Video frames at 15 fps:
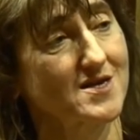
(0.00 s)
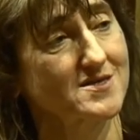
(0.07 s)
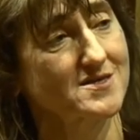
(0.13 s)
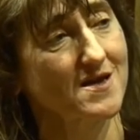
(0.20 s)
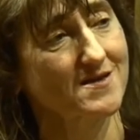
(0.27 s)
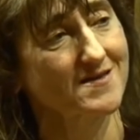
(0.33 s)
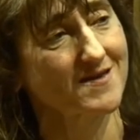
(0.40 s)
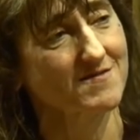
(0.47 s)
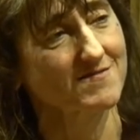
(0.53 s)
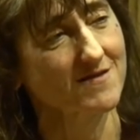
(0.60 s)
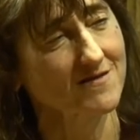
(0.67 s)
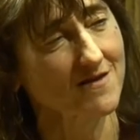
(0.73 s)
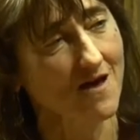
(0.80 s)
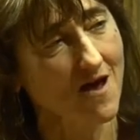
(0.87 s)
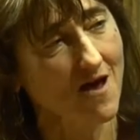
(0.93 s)
is I think
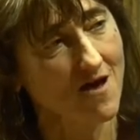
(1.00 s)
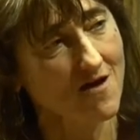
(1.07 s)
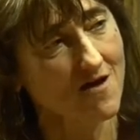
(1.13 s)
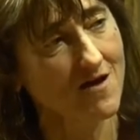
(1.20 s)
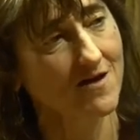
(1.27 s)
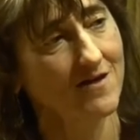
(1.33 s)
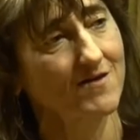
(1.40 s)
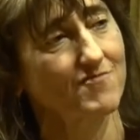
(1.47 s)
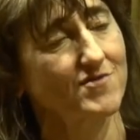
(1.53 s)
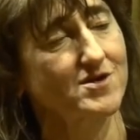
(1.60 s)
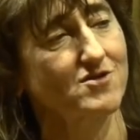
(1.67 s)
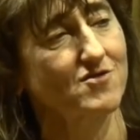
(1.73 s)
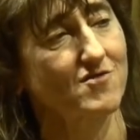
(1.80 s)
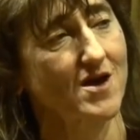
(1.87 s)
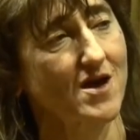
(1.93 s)
that the earlier
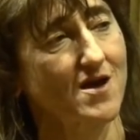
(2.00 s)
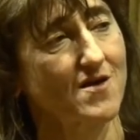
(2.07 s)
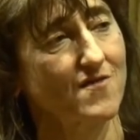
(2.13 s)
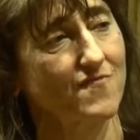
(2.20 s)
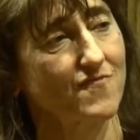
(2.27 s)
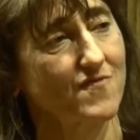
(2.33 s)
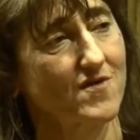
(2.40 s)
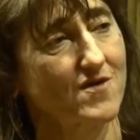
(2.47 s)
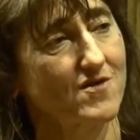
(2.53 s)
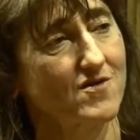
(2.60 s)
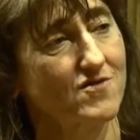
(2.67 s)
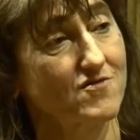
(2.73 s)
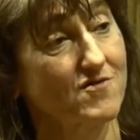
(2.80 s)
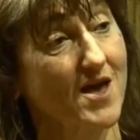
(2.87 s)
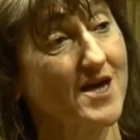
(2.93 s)
in your life
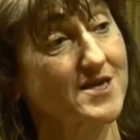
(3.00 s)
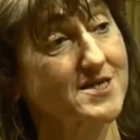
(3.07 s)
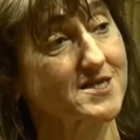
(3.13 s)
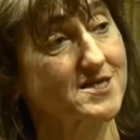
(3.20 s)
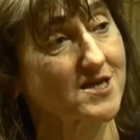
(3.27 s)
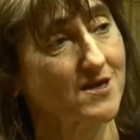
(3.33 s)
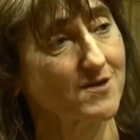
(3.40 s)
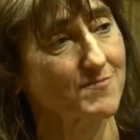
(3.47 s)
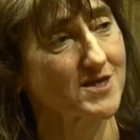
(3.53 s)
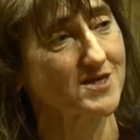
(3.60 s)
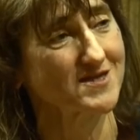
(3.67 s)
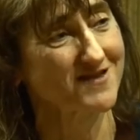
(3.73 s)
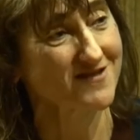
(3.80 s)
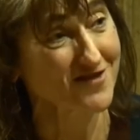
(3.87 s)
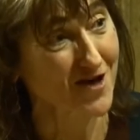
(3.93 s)
you get
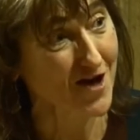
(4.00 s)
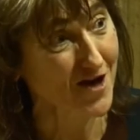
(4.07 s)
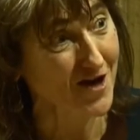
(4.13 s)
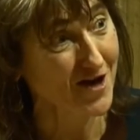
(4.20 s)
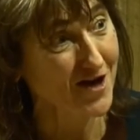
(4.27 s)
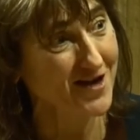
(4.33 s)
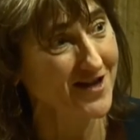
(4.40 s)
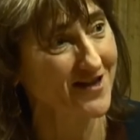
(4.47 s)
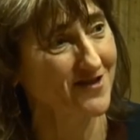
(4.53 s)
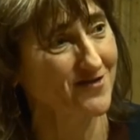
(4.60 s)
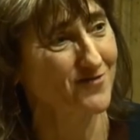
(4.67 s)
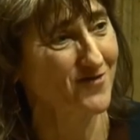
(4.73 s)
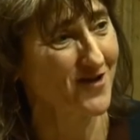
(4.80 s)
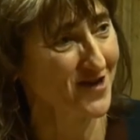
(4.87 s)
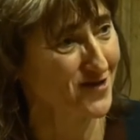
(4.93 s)
determined, the earlier
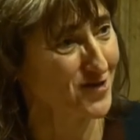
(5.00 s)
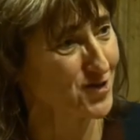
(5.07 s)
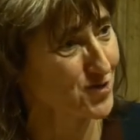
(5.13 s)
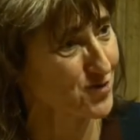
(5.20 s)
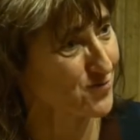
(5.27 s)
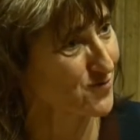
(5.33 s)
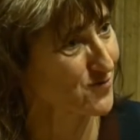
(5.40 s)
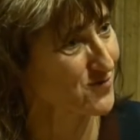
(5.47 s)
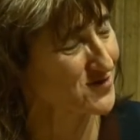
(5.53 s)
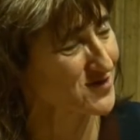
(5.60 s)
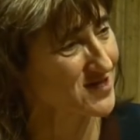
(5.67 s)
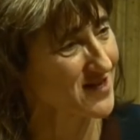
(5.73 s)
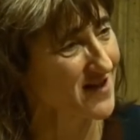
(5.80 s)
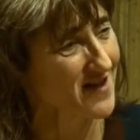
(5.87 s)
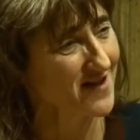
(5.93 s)
you get the
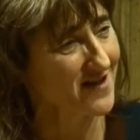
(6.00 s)
tools